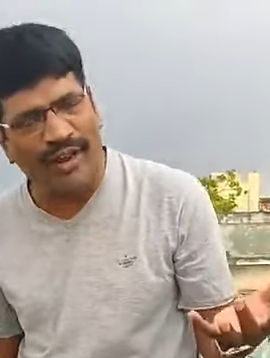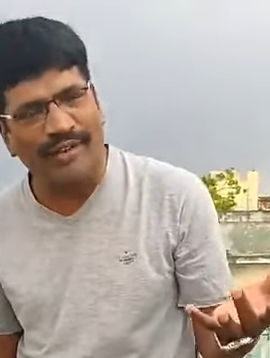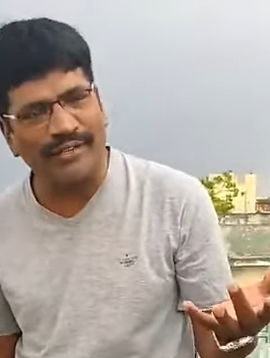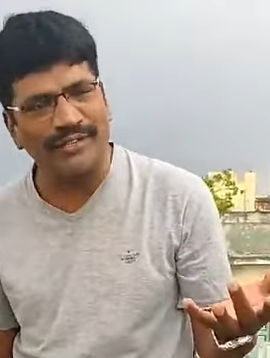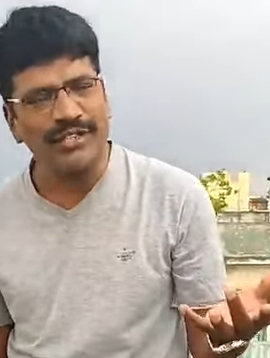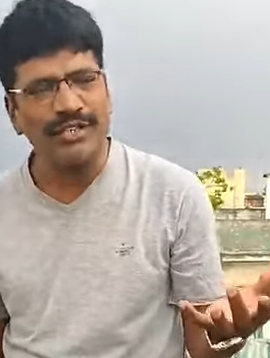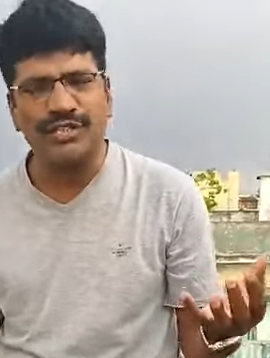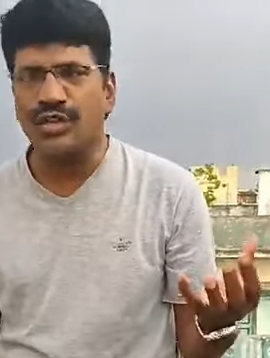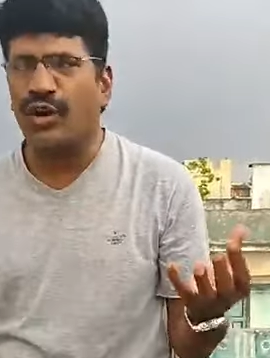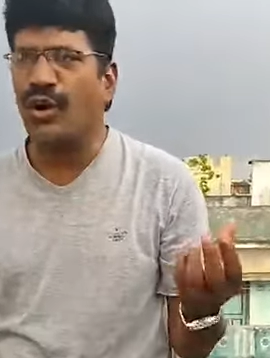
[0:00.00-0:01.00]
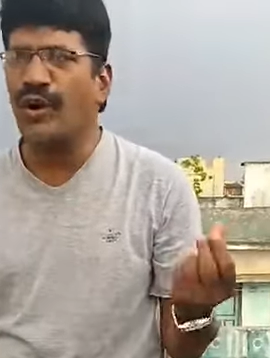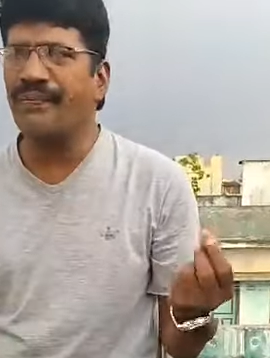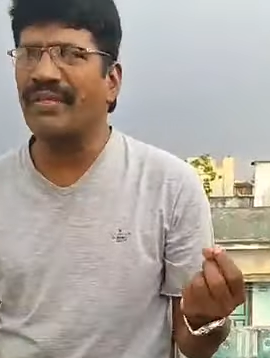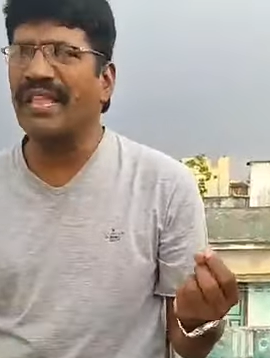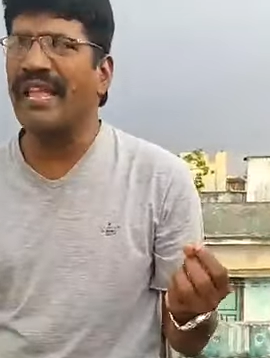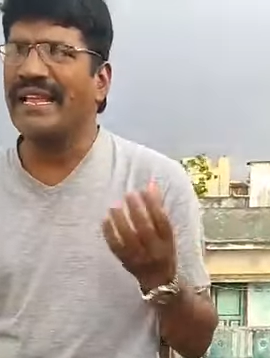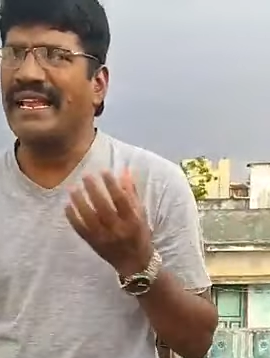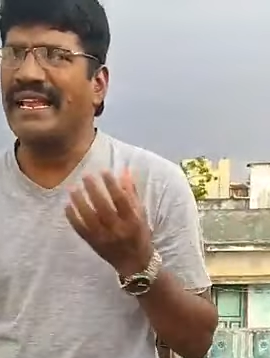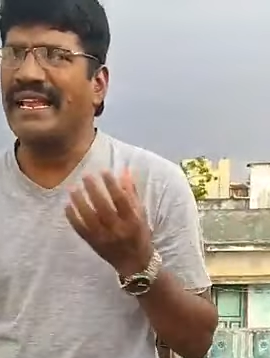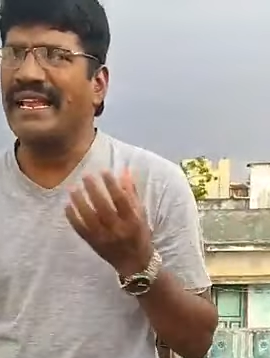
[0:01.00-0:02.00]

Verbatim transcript: So, it